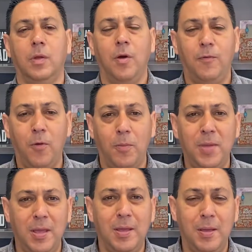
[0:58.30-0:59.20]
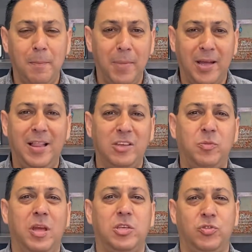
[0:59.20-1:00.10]
For me, my classroom
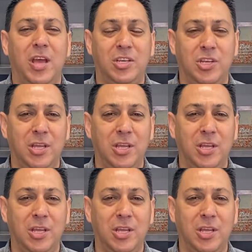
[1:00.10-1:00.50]
management strategy